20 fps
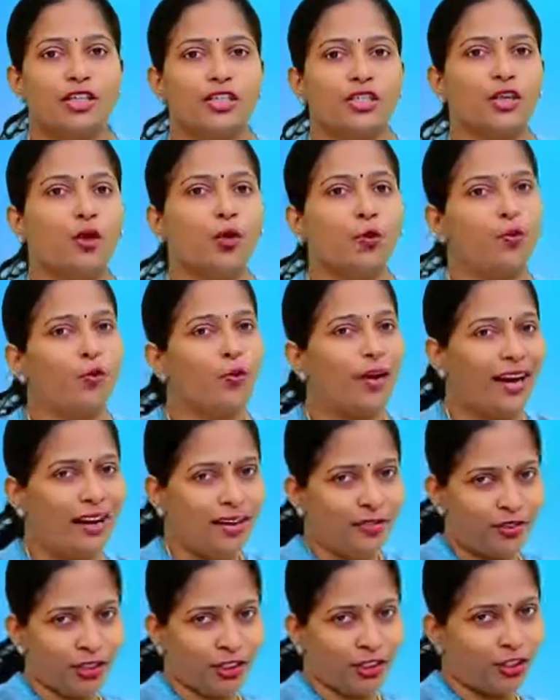So
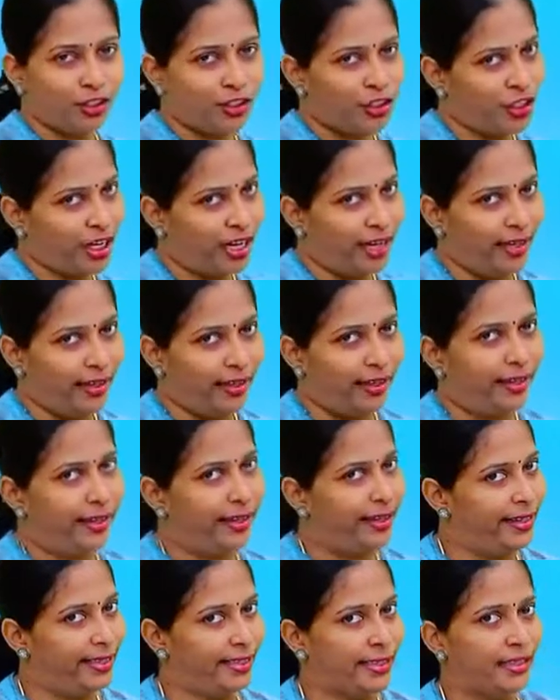whenever the child
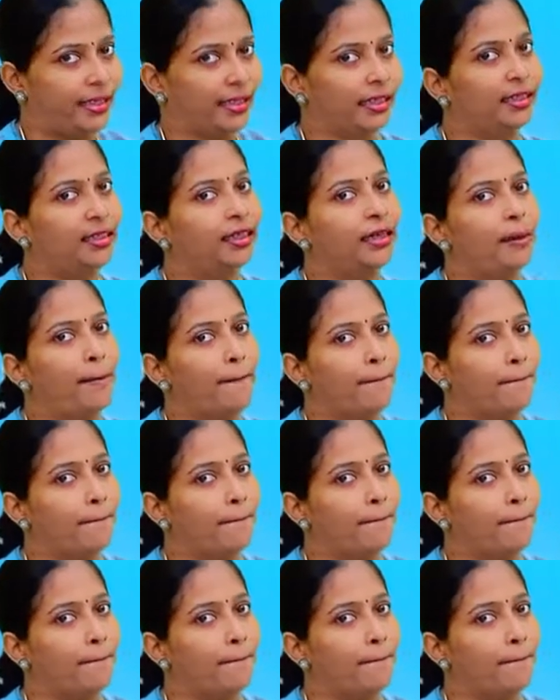hits the